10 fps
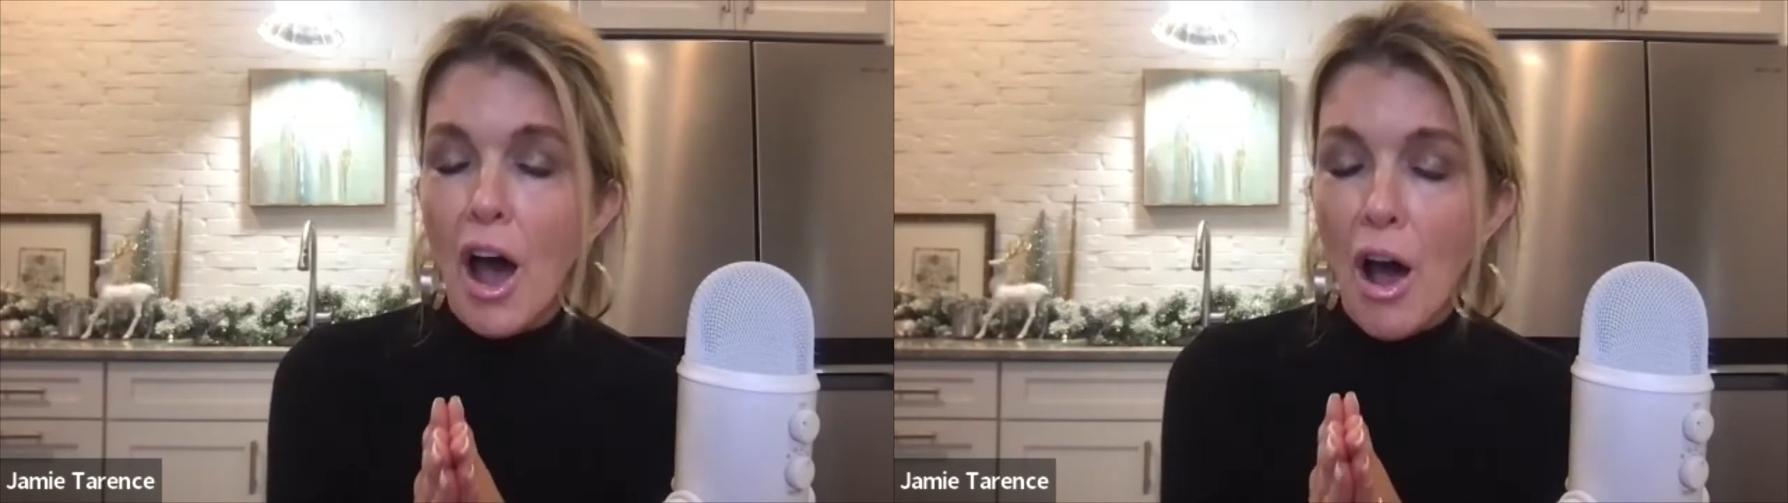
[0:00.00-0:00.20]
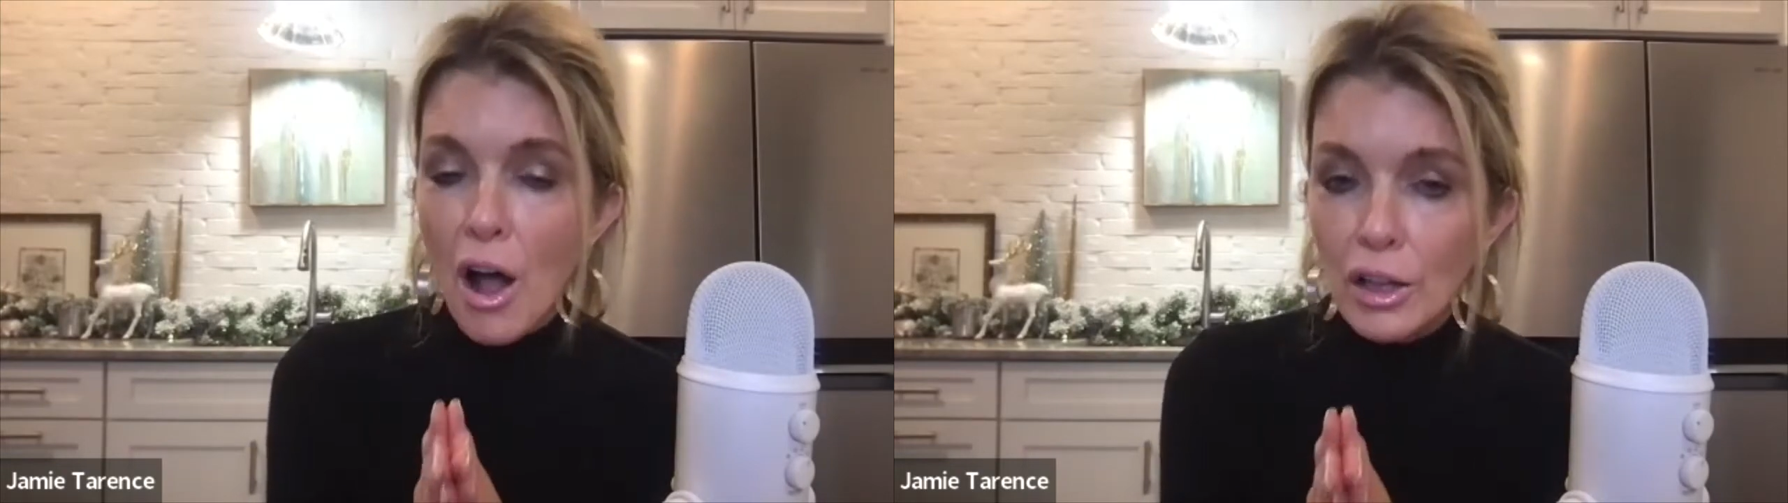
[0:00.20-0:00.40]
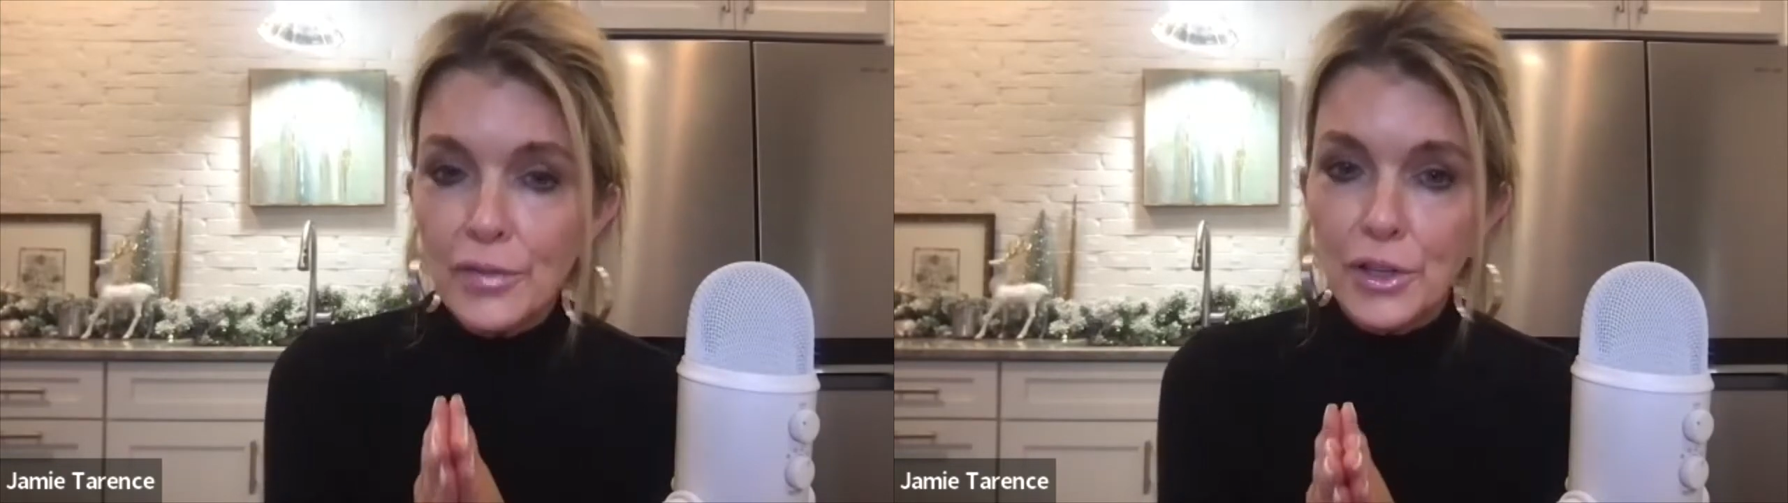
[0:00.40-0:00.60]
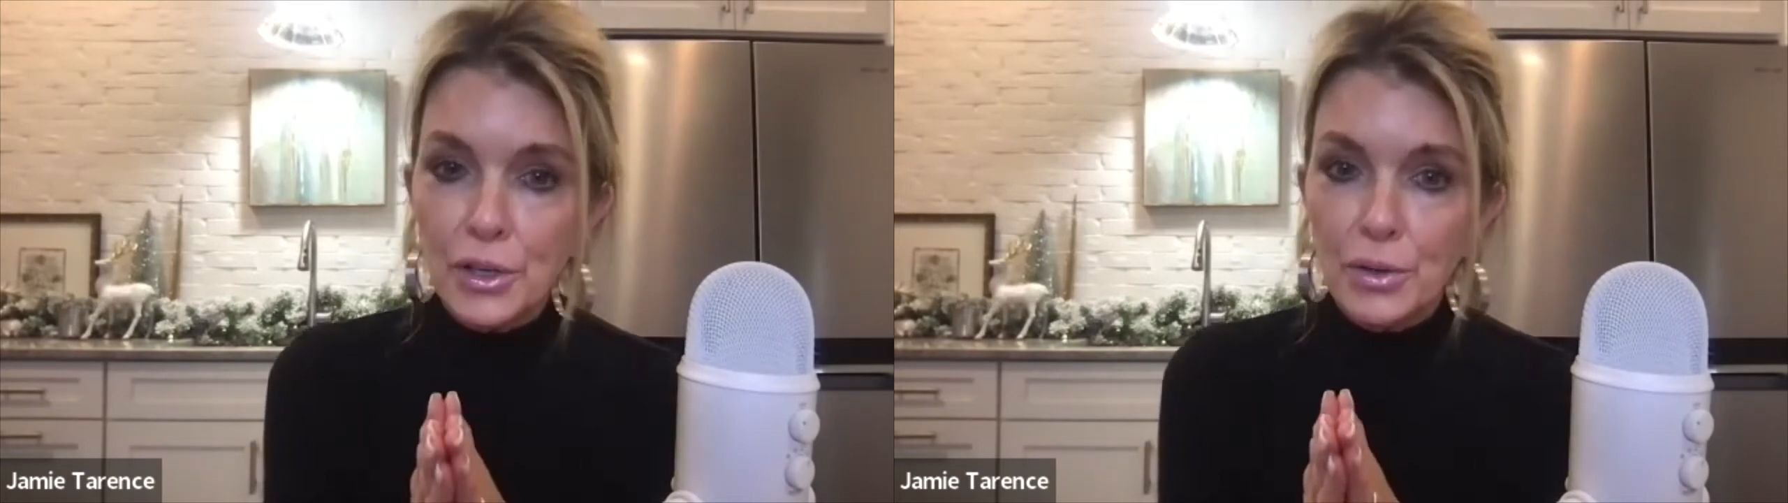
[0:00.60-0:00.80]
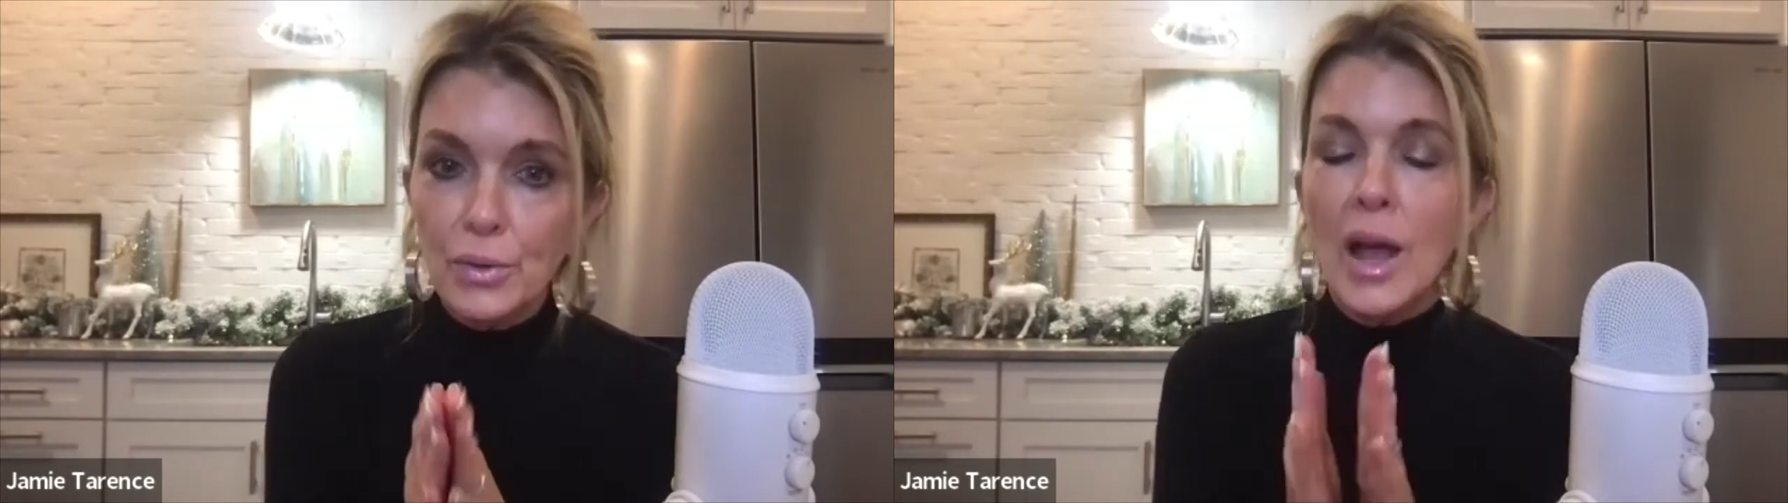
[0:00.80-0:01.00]
all of
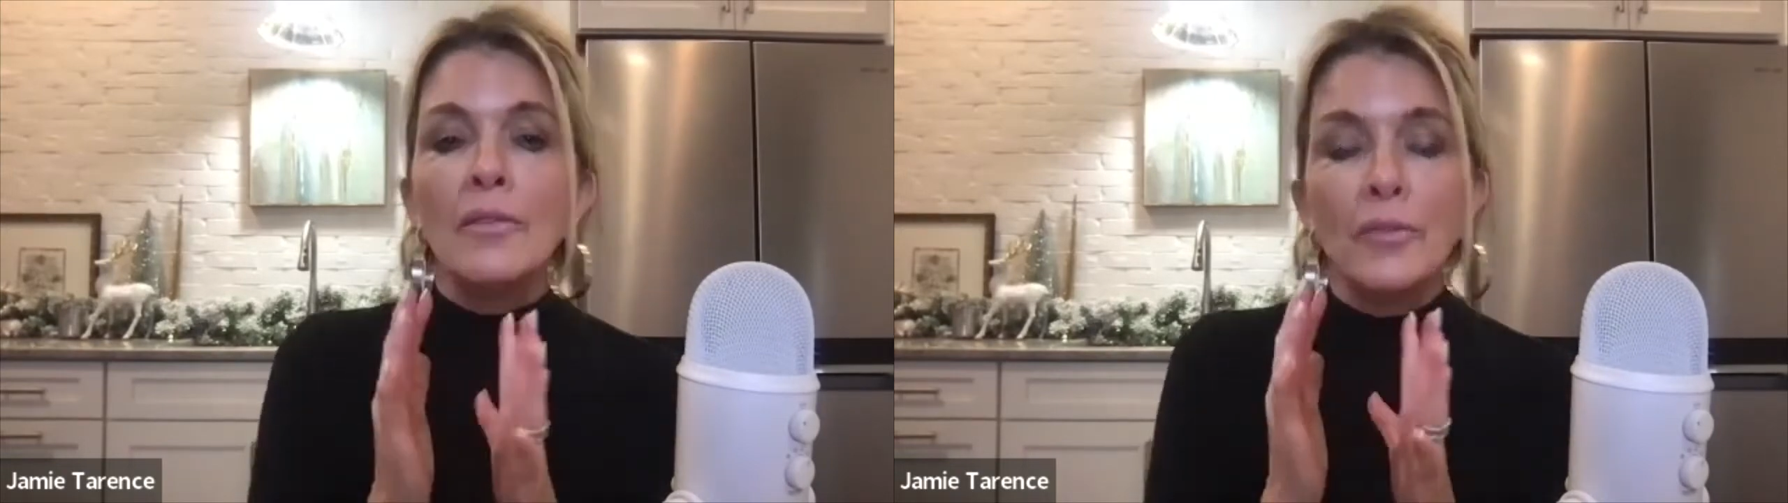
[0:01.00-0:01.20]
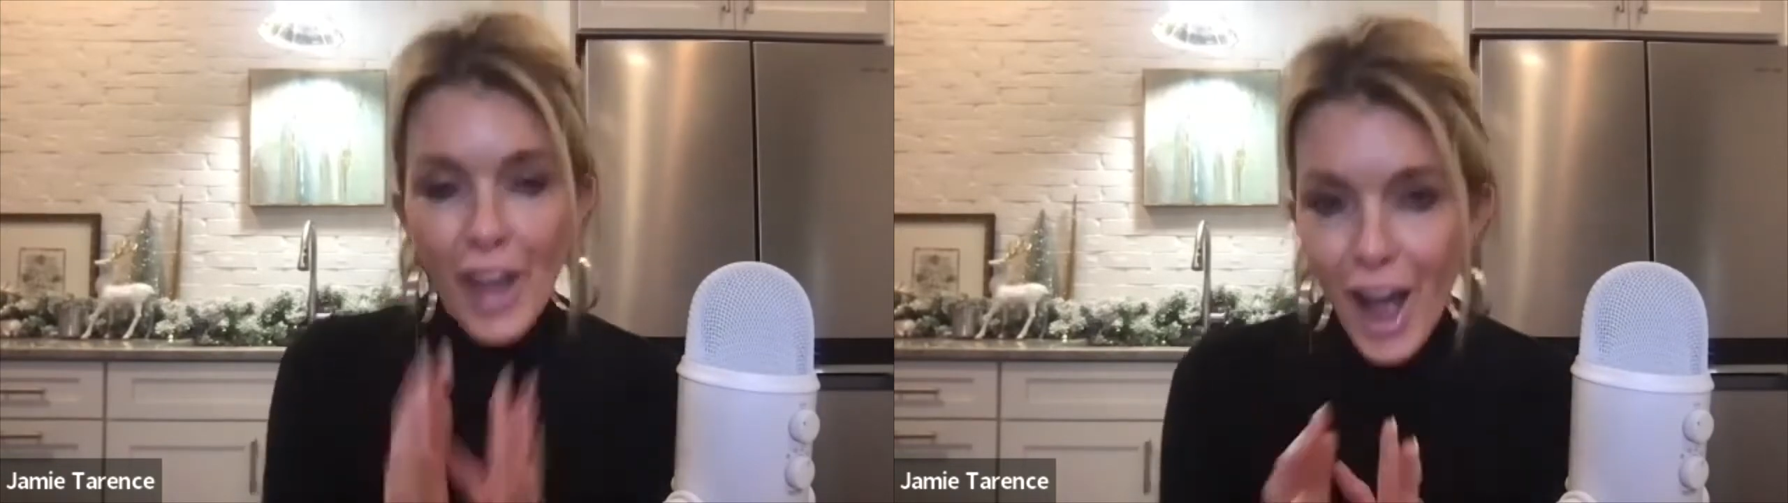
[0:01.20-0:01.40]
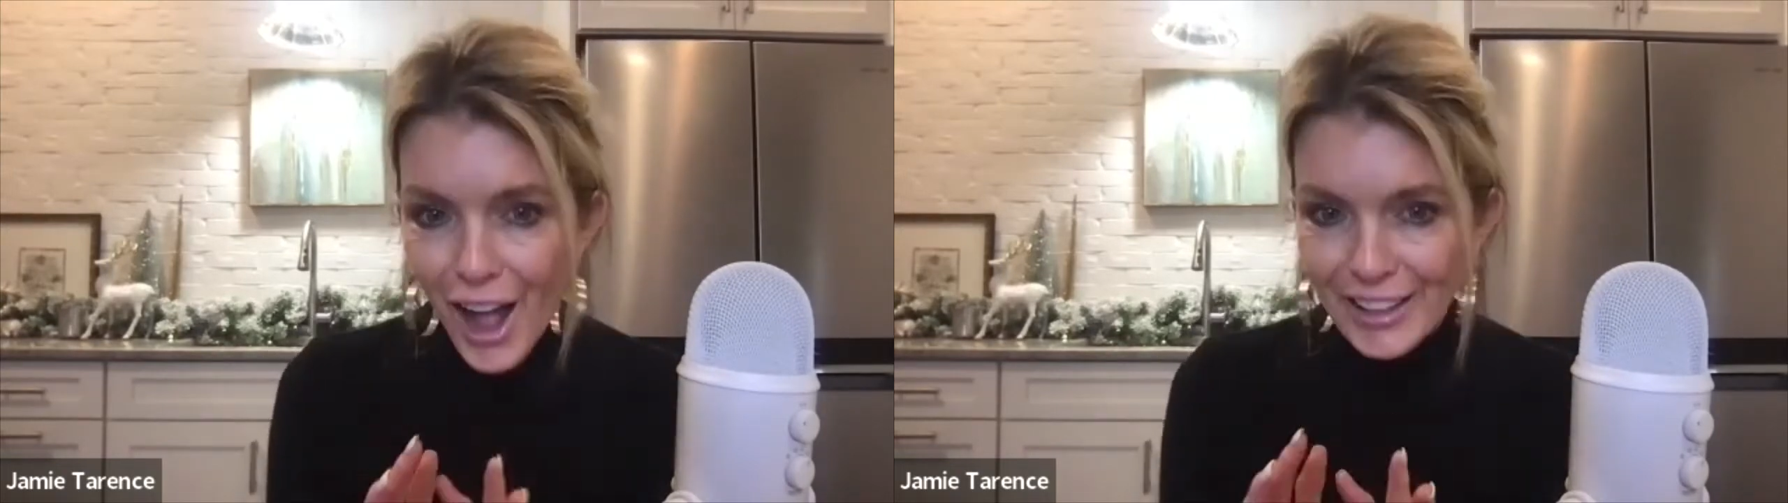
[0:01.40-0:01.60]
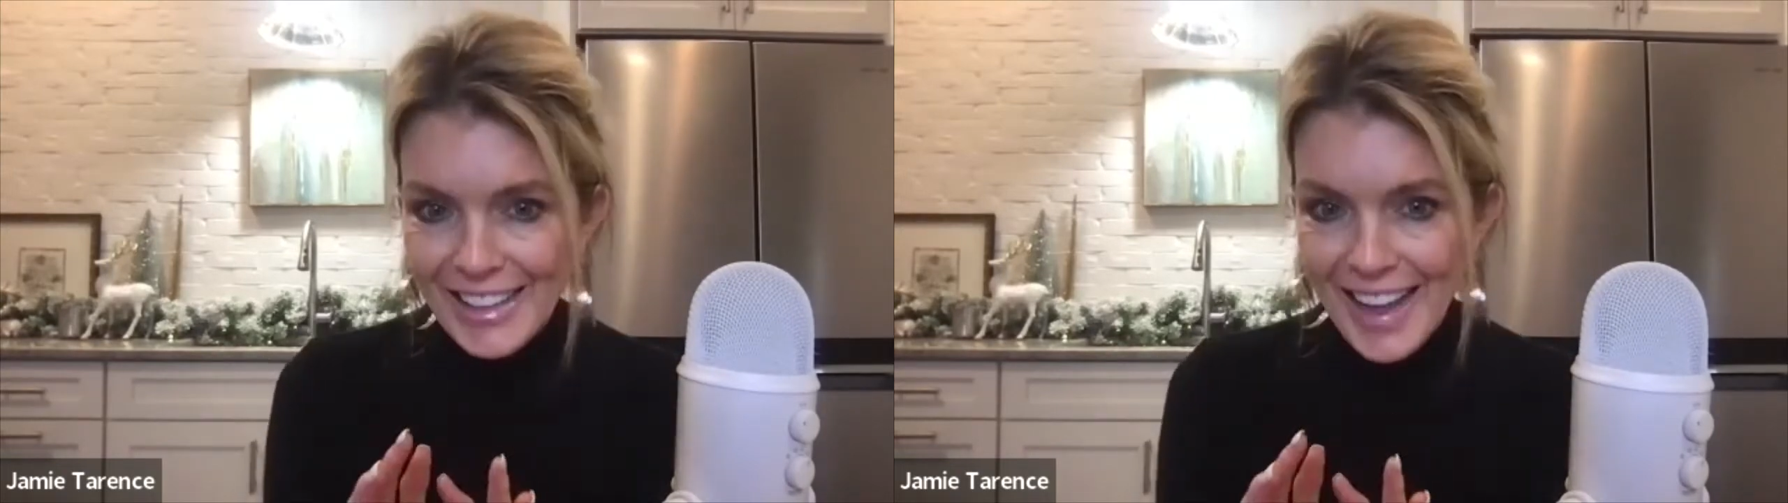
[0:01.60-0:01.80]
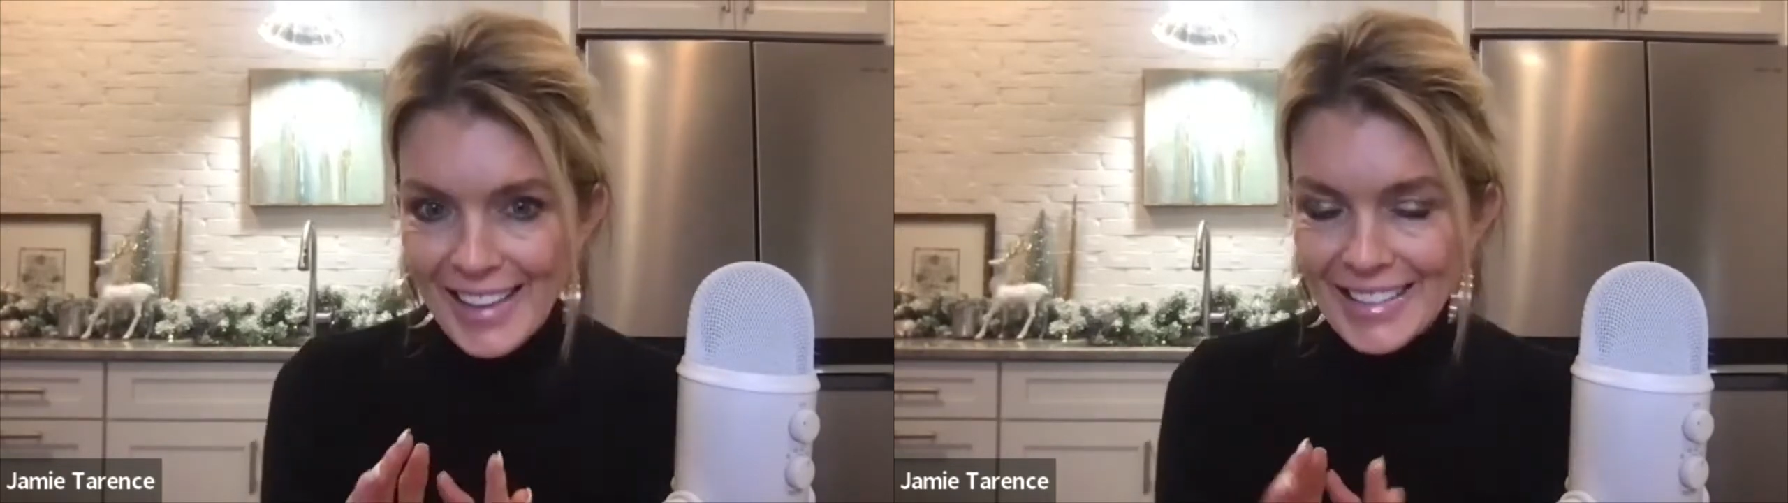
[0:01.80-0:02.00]
you for the
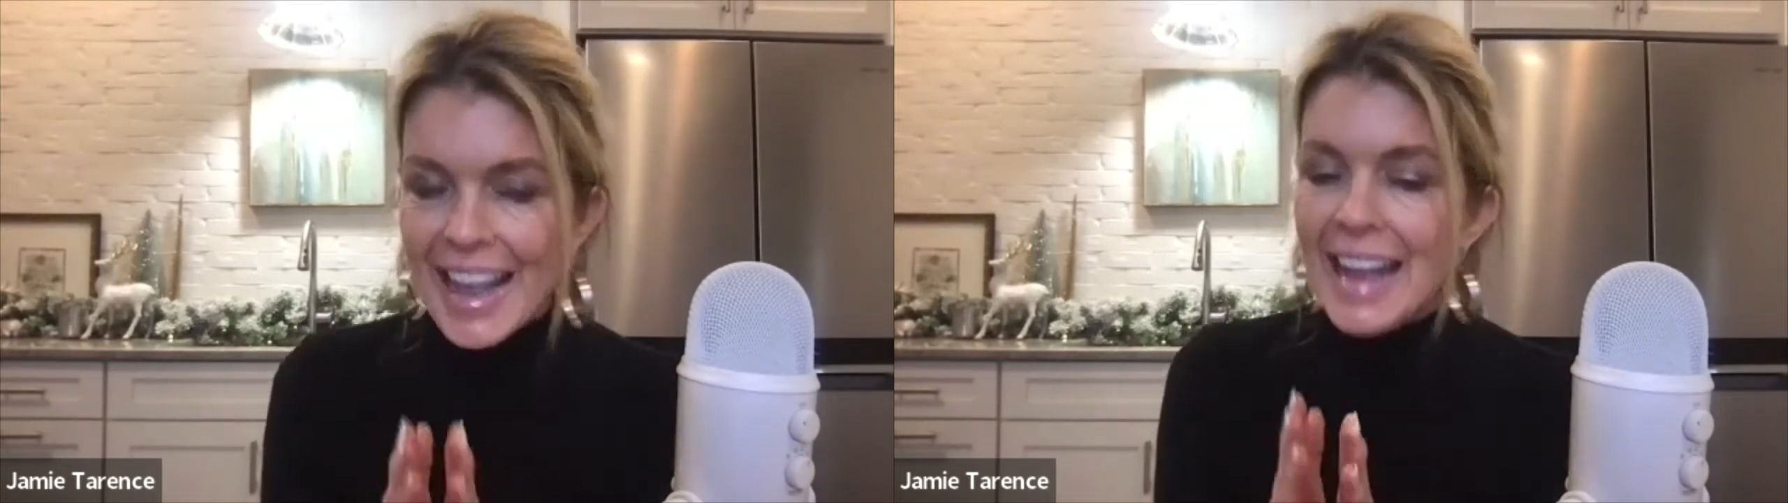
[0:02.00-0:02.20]
holidays.